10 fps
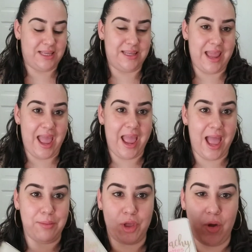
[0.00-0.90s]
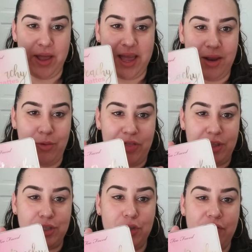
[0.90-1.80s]
Today I'm going in with
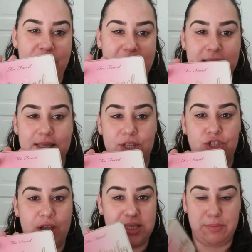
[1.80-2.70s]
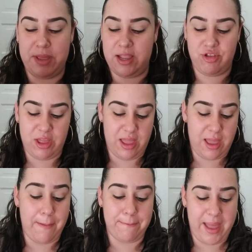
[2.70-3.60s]
the Too Faced Just
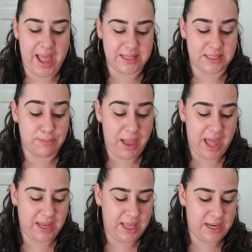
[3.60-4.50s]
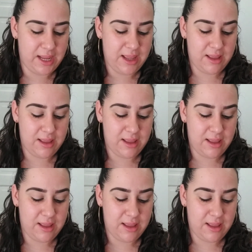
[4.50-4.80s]
Peachy Matte palette.